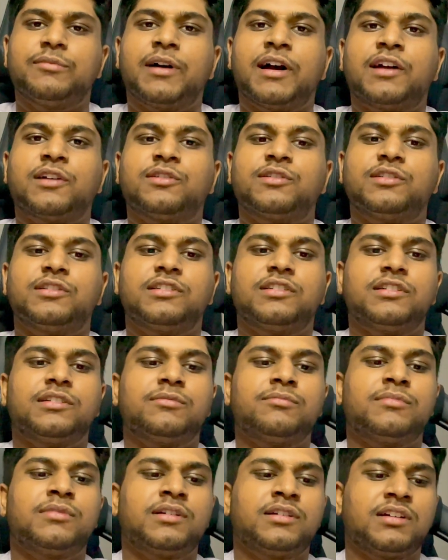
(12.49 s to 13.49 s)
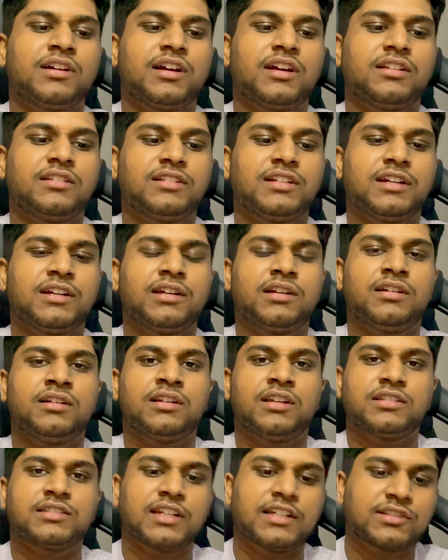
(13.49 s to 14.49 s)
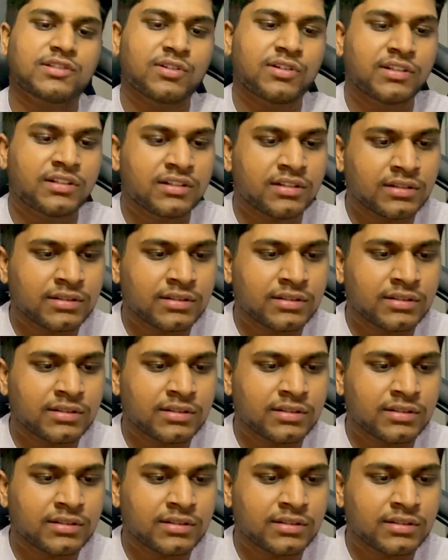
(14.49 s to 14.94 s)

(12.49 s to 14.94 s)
algorithm. And yeah, let's get started.